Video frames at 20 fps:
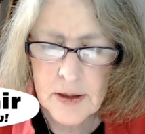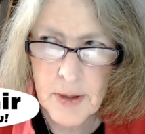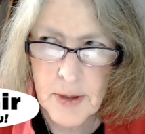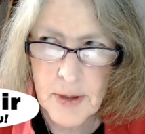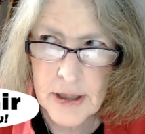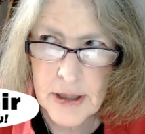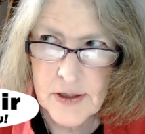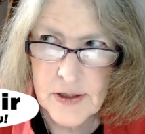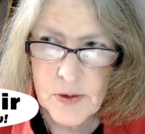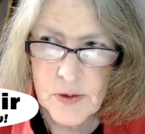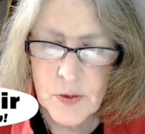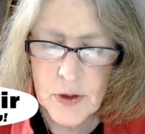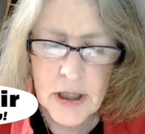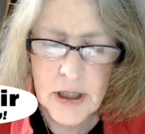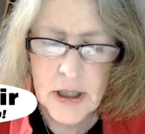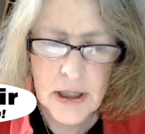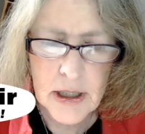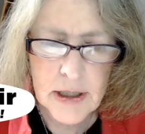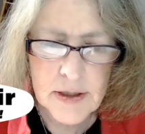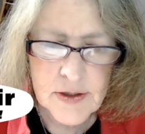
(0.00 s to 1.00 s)
best
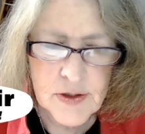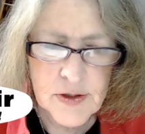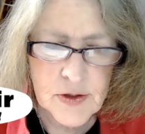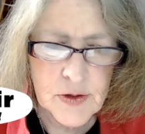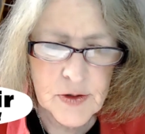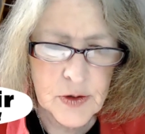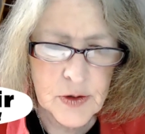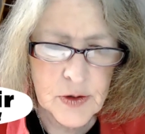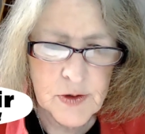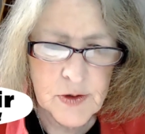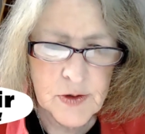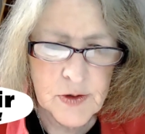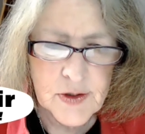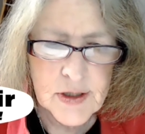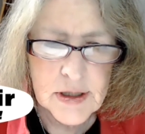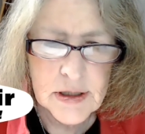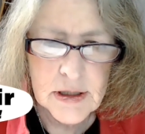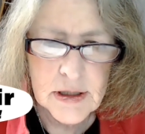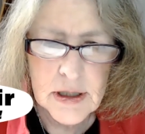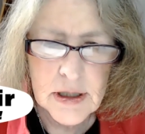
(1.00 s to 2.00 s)
way is to
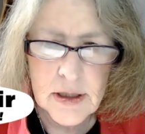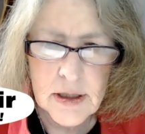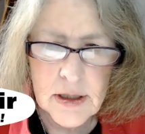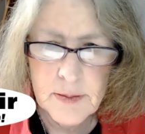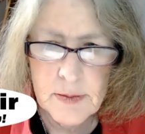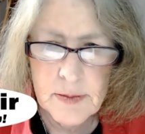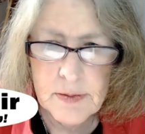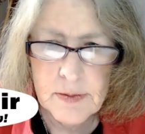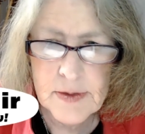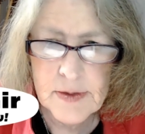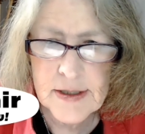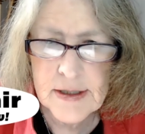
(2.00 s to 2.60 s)
send them,